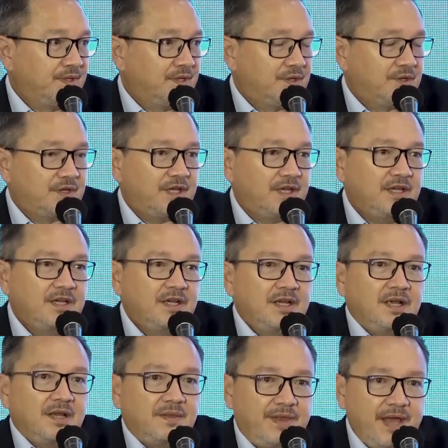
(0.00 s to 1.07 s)
Okay,
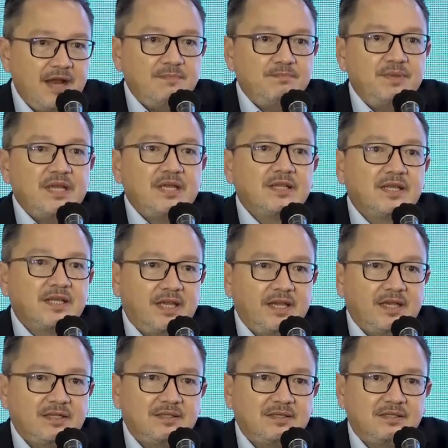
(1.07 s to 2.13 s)
that being the
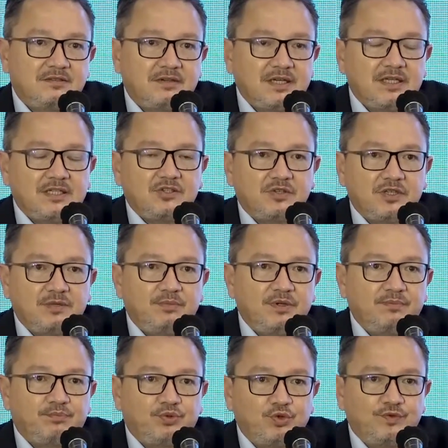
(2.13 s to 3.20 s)
case, the drug has already
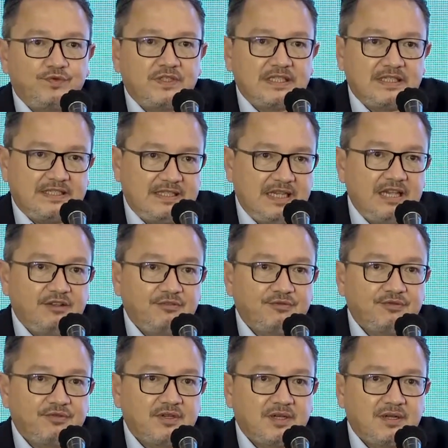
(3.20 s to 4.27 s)
been proved
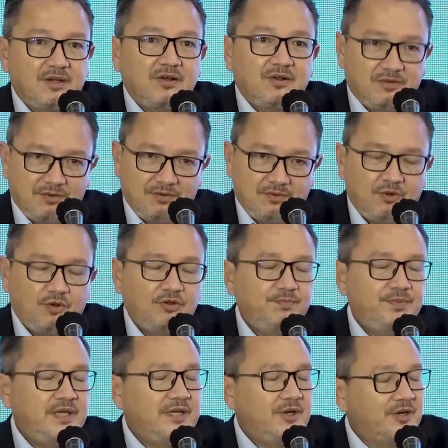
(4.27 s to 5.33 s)
safe,
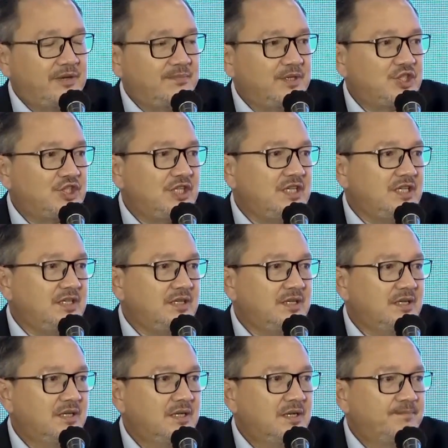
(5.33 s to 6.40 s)
albeit on a machine.
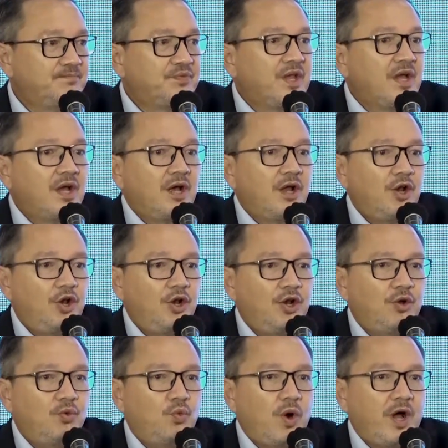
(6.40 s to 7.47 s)

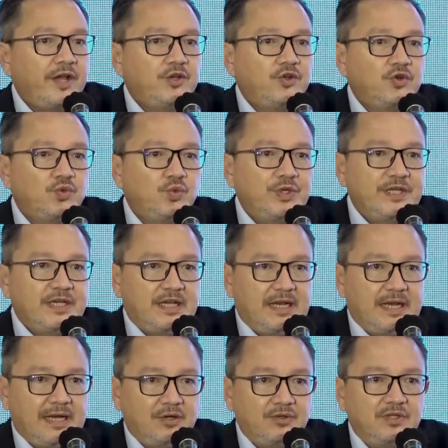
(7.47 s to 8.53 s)
Why don't we
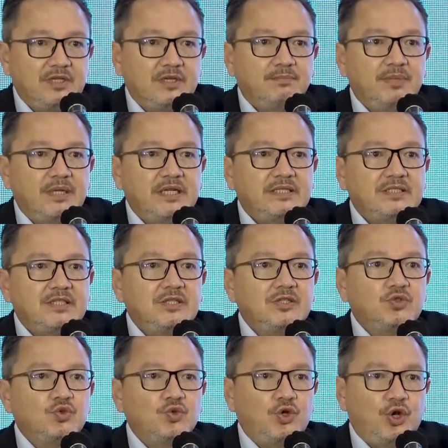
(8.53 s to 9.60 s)
allow the ability
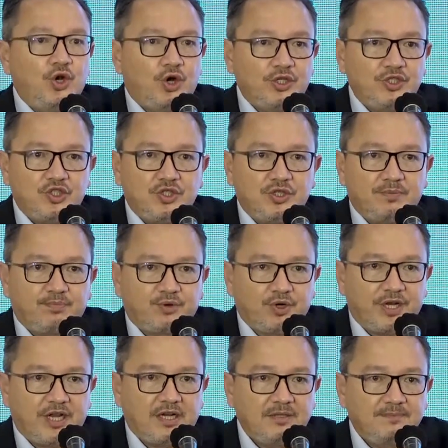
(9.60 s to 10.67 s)
to launch the
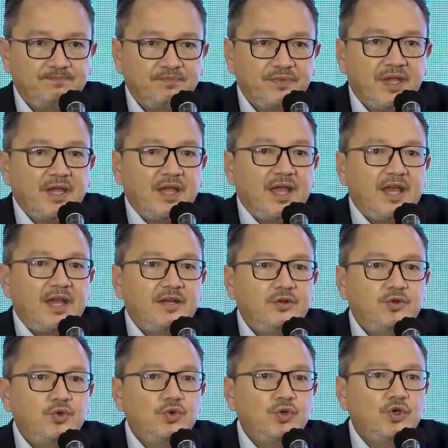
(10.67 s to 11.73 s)
product and
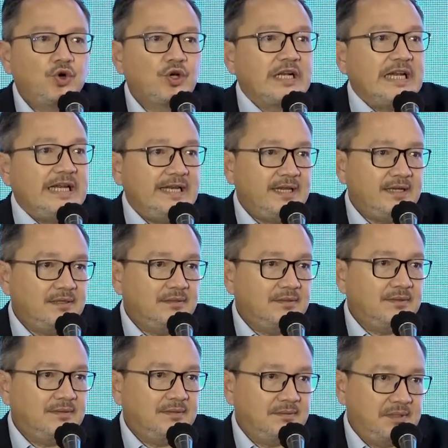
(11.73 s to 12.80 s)
do your clinical
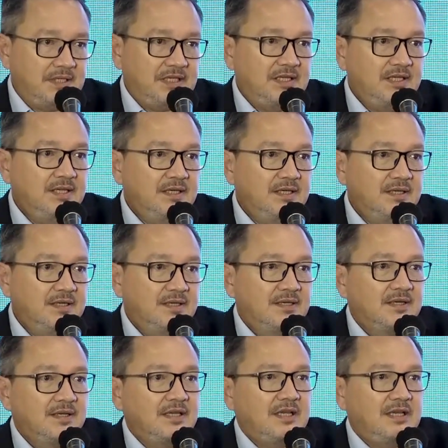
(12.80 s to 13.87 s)
3
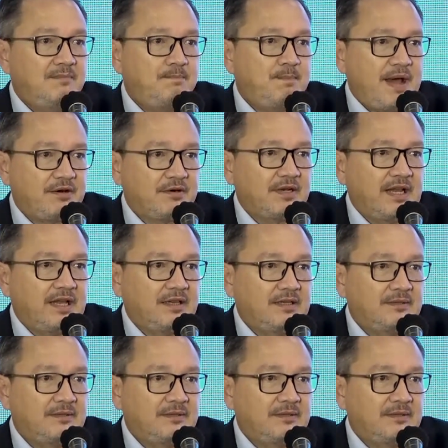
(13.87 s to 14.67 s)
in parallel?